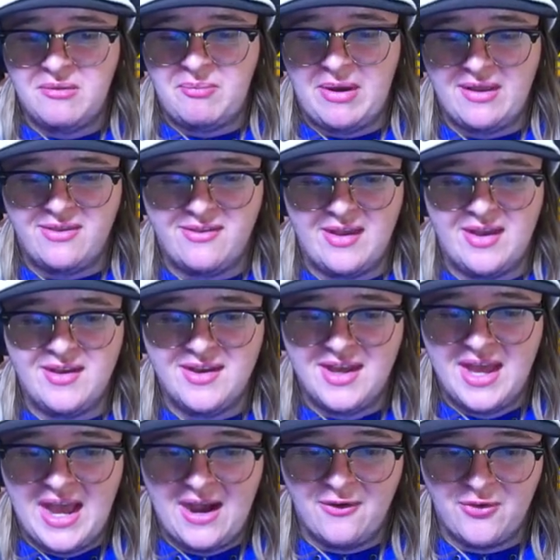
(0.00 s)
But
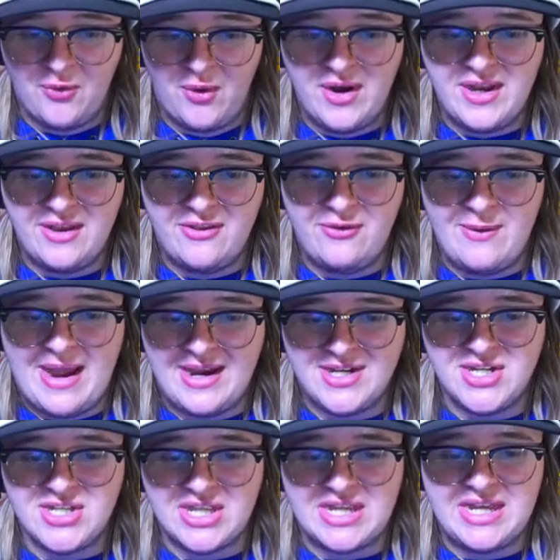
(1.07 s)
I was wanting to
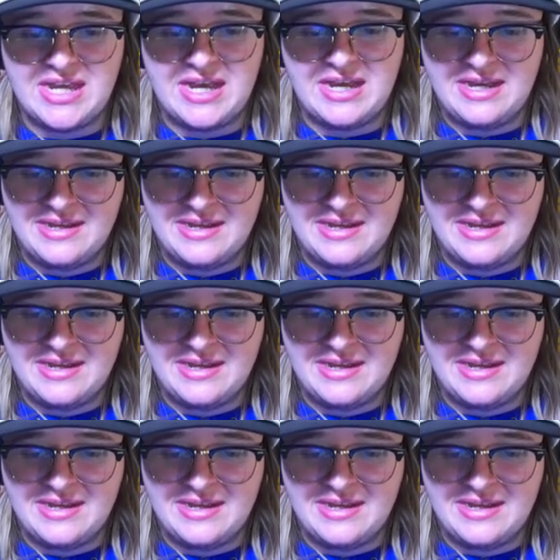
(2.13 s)
actually